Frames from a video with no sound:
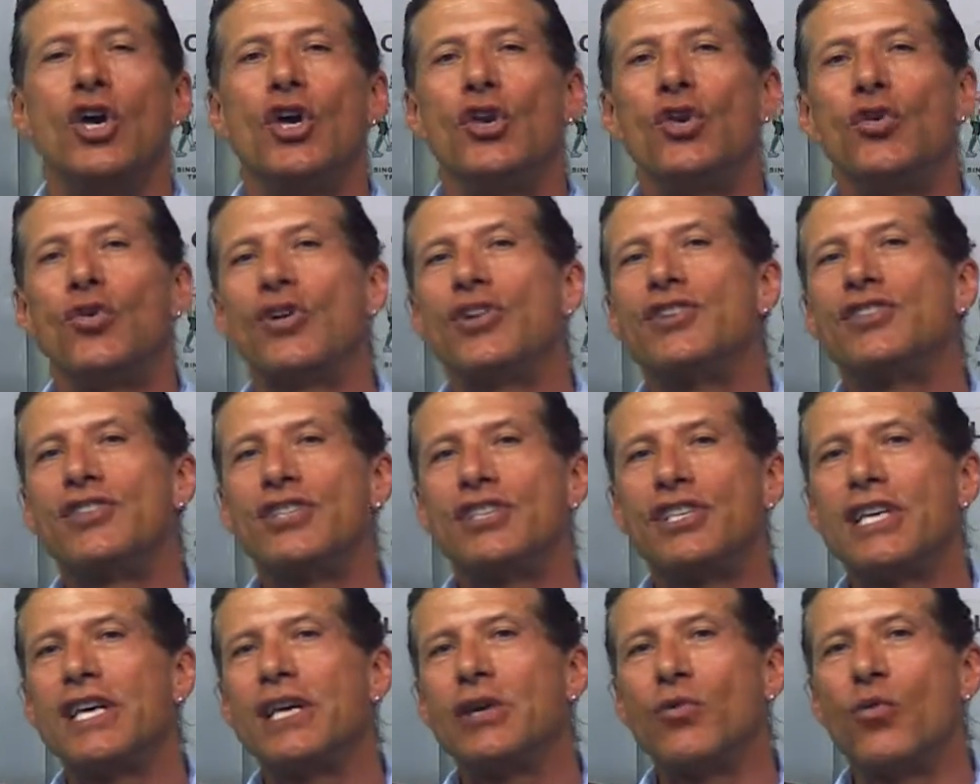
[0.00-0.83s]
you can
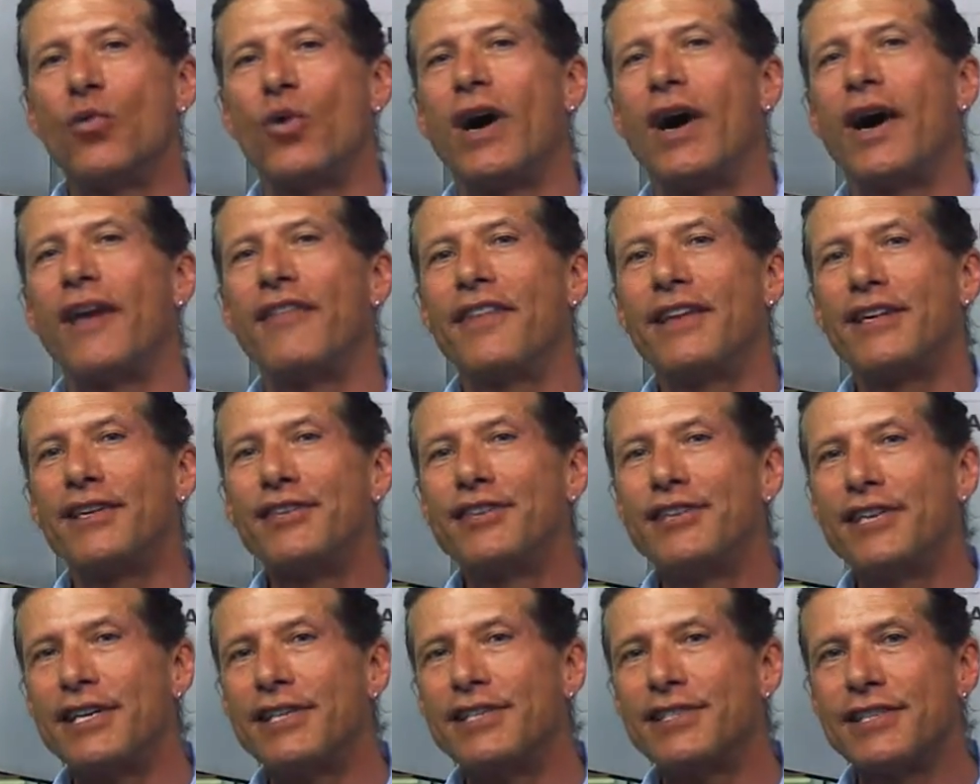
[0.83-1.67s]
see why the
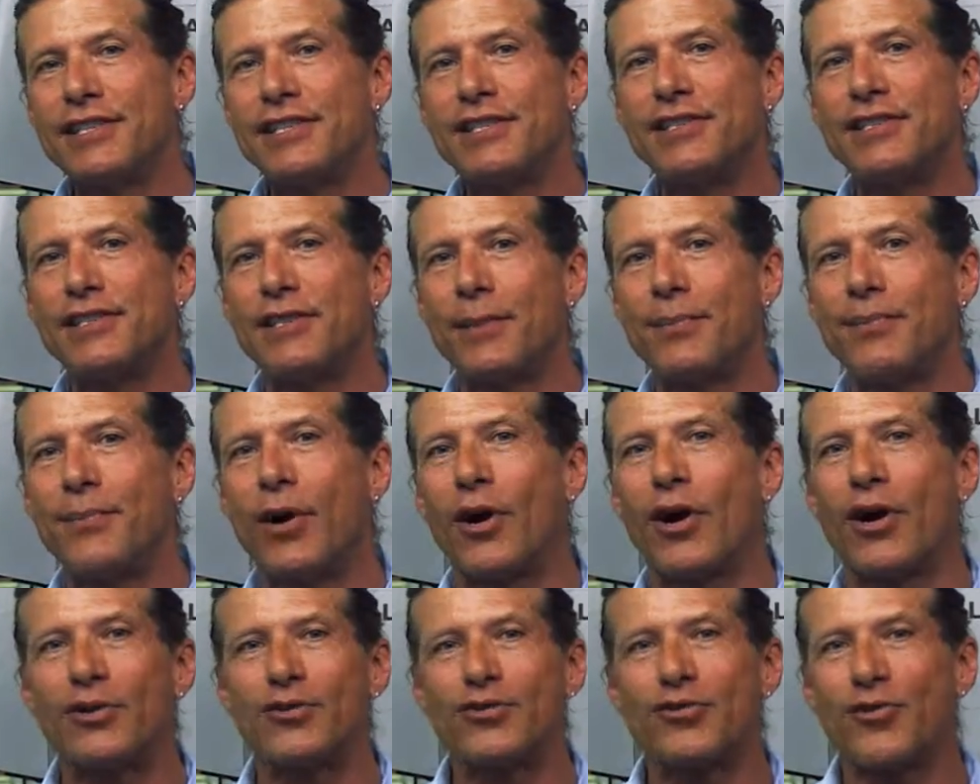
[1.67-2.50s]
distance the
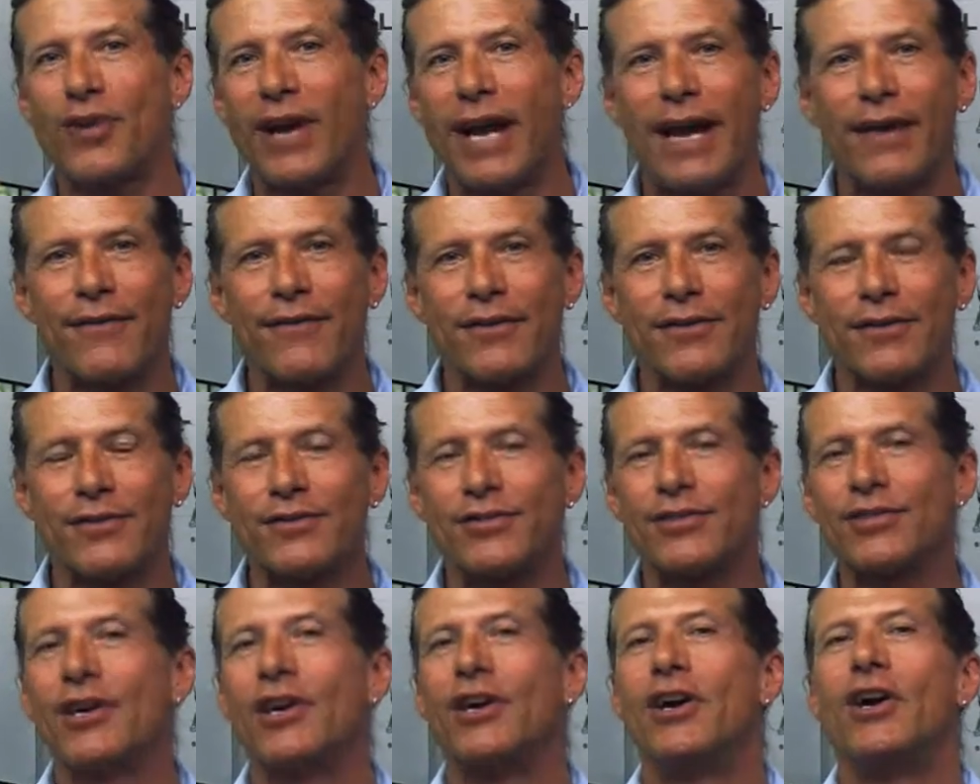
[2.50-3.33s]
bar
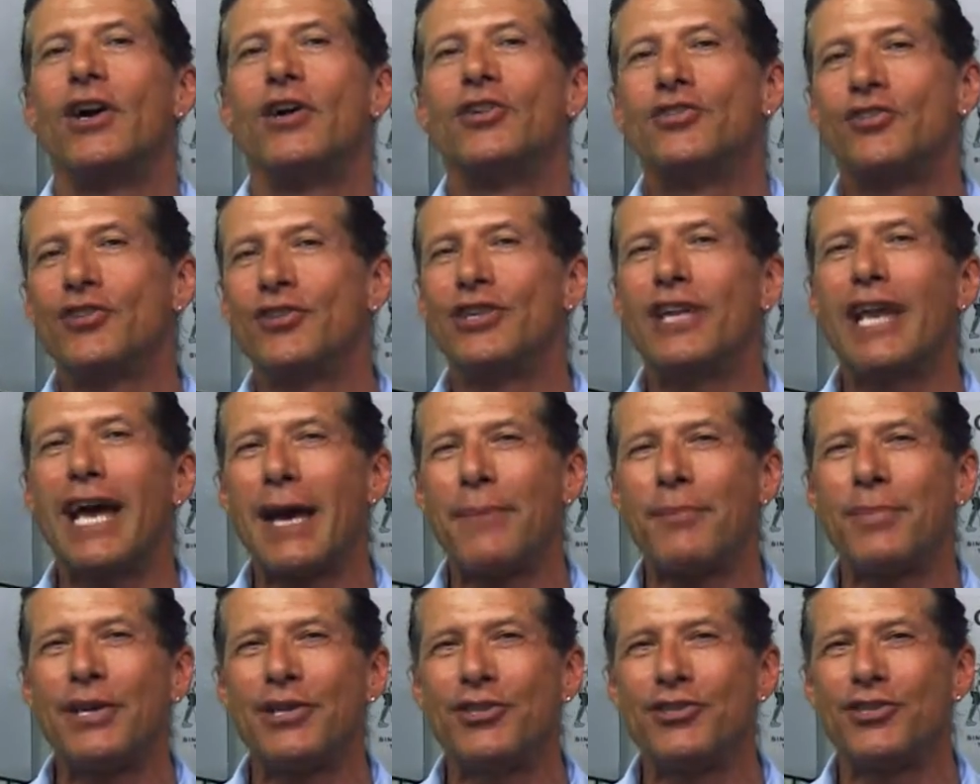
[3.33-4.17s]
travels should
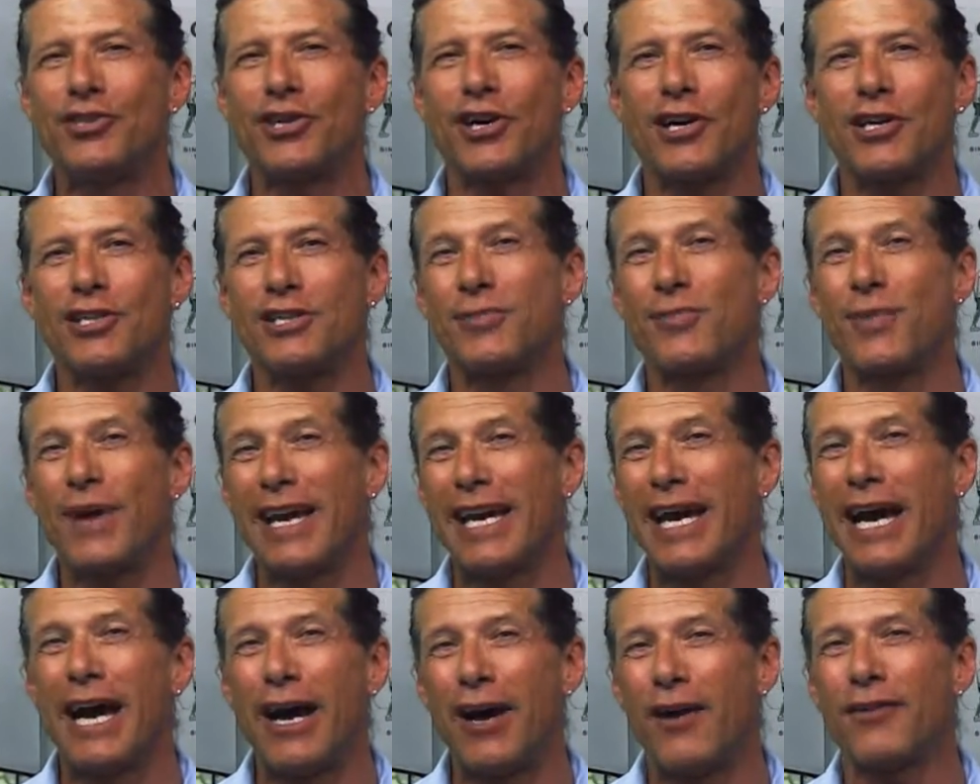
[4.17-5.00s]
not be judged by
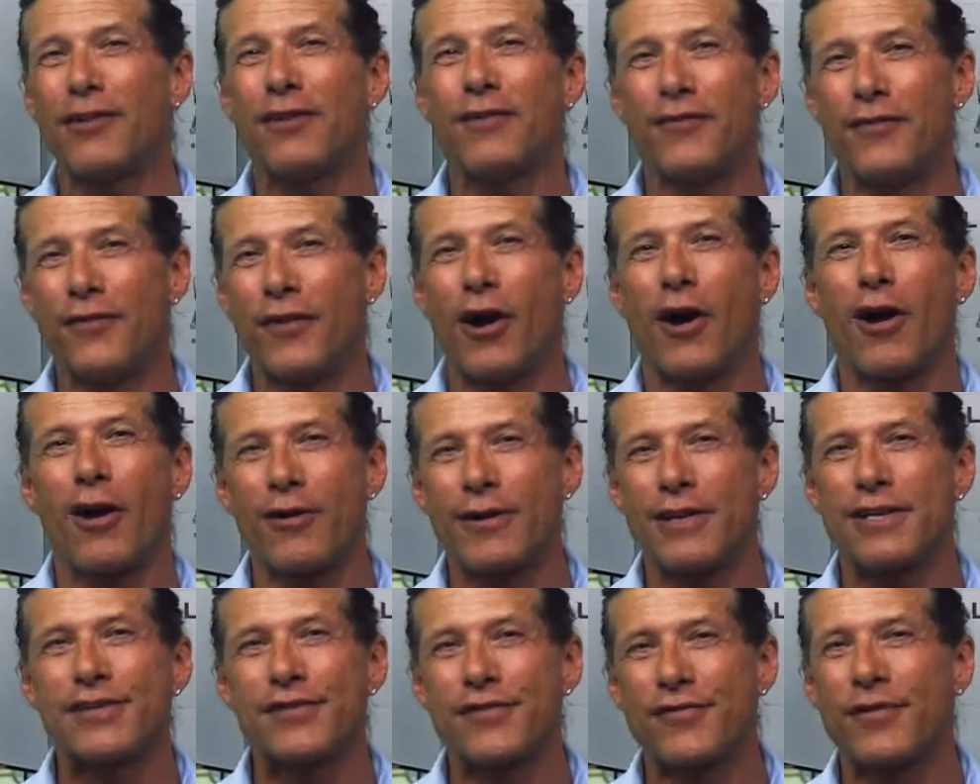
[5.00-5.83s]
how
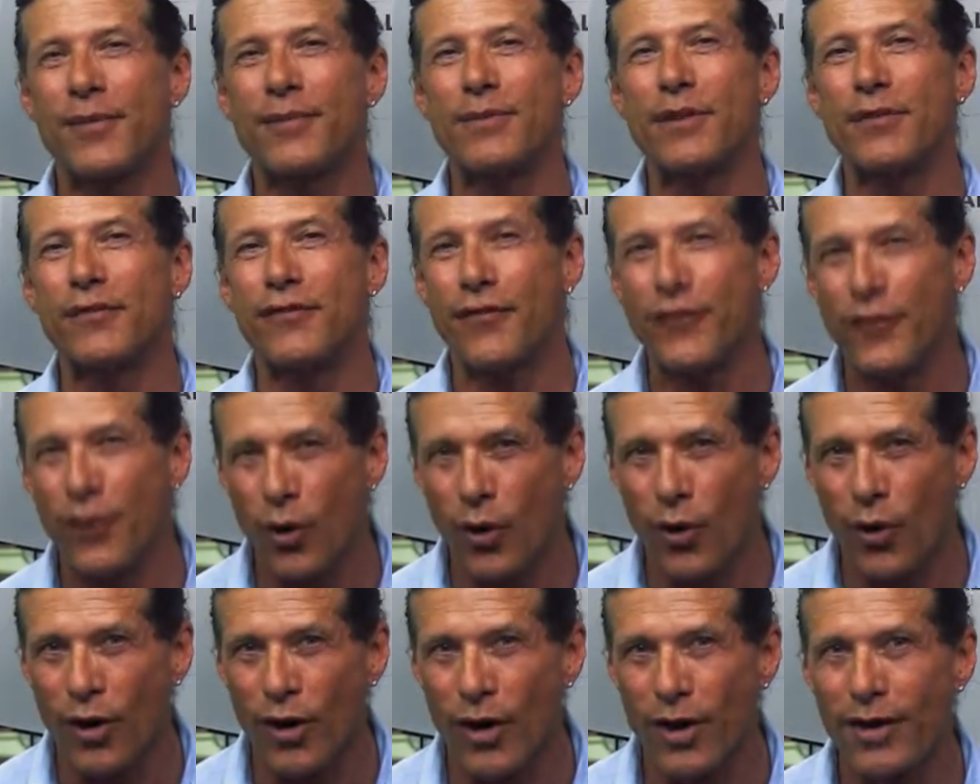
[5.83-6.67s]
far is from the
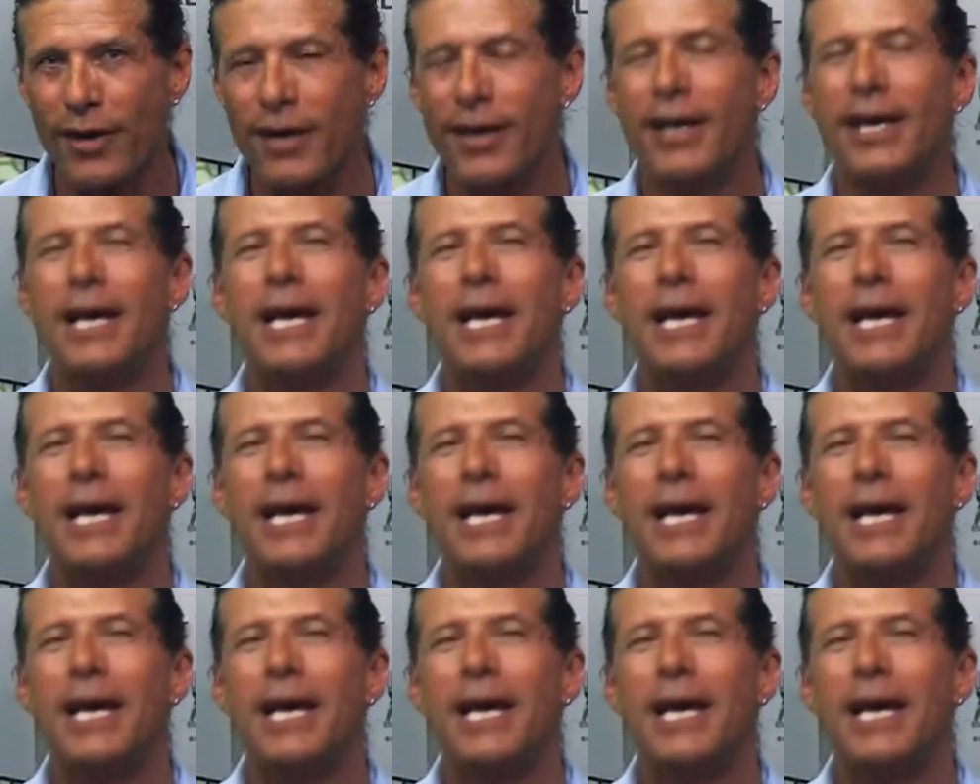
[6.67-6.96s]
floor,